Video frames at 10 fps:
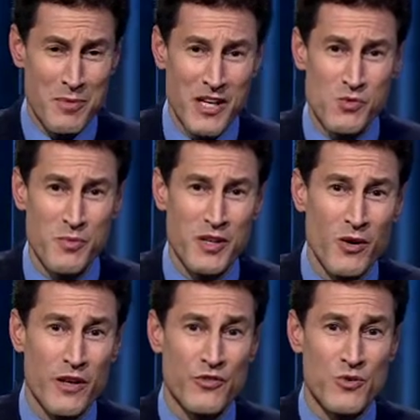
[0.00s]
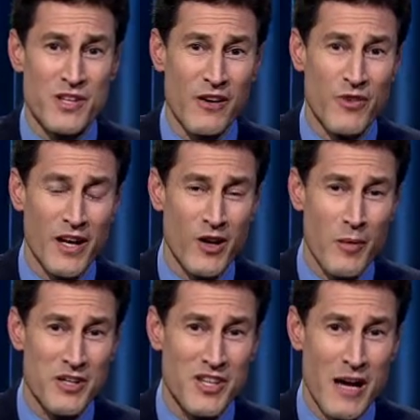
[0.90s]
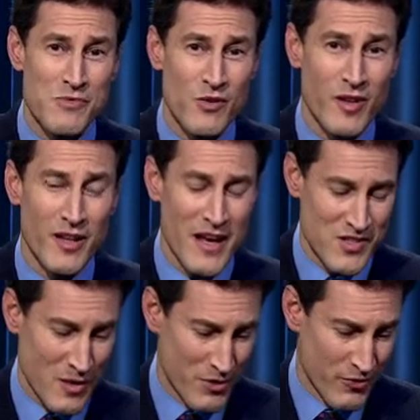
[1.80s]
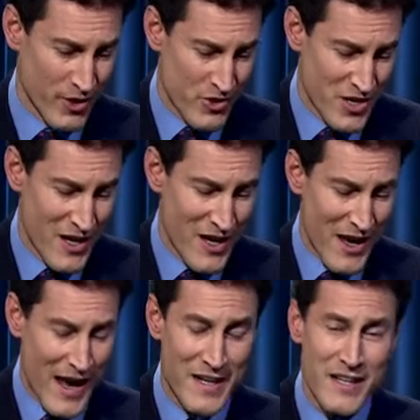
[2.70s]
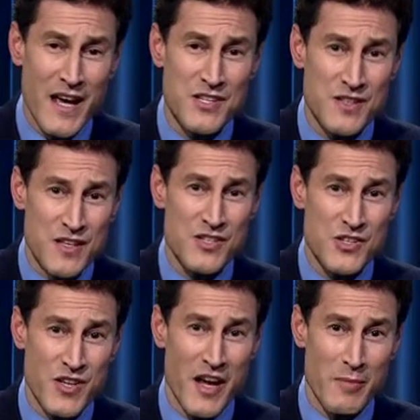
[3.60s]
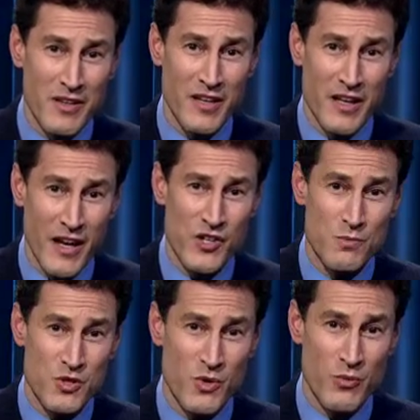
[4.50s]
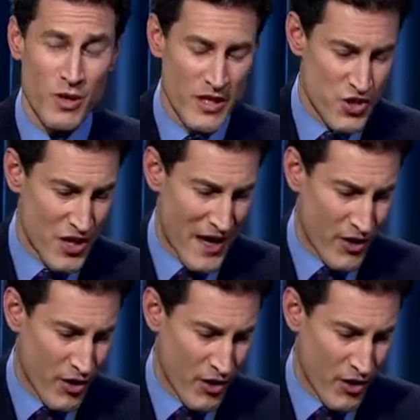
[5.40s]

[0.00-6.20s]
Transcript: because we've been going through tough economic times over the last couple of years, and he has this to say about the connection between religion and a